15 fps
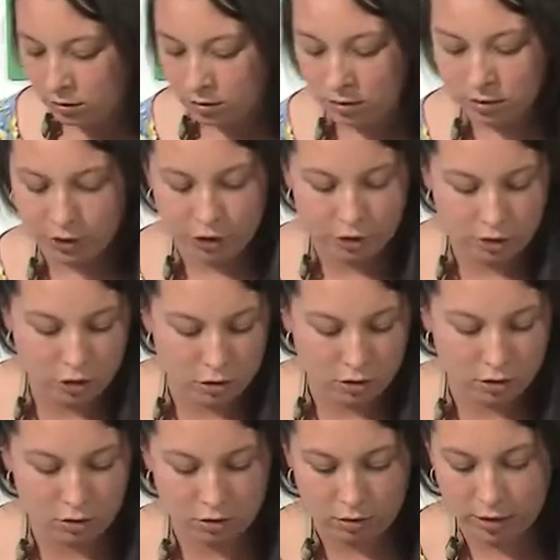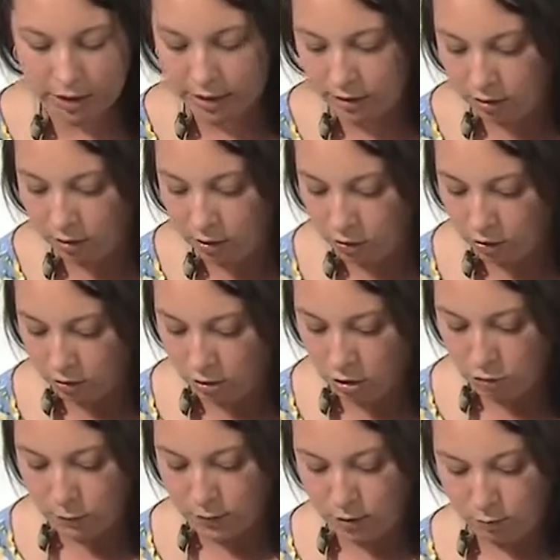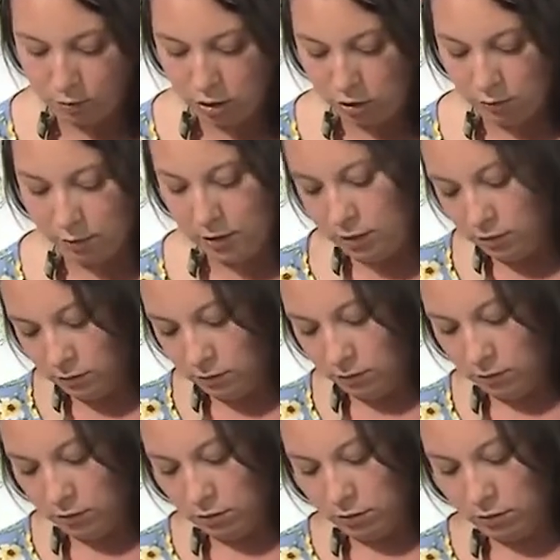Should open the marshmallows.